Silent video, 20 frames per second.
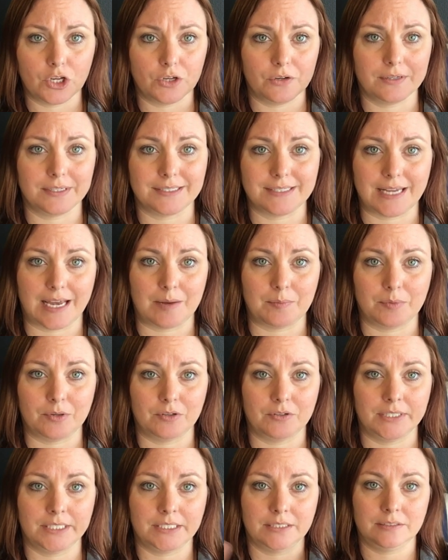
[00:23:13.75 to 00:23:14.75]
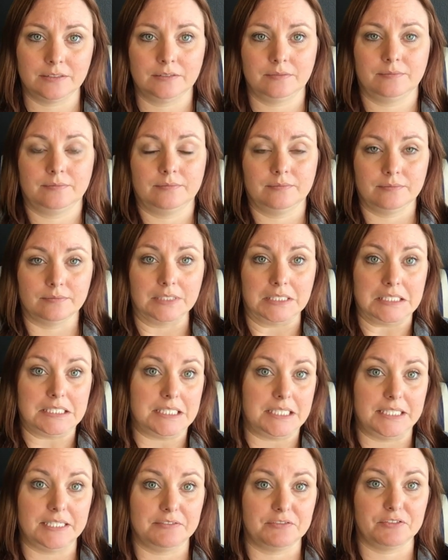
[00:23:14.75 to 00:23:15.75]
You can tap on it,
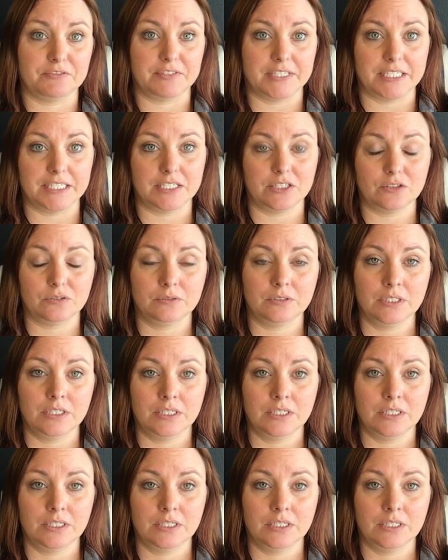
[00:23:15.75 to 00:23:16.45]
see a different video.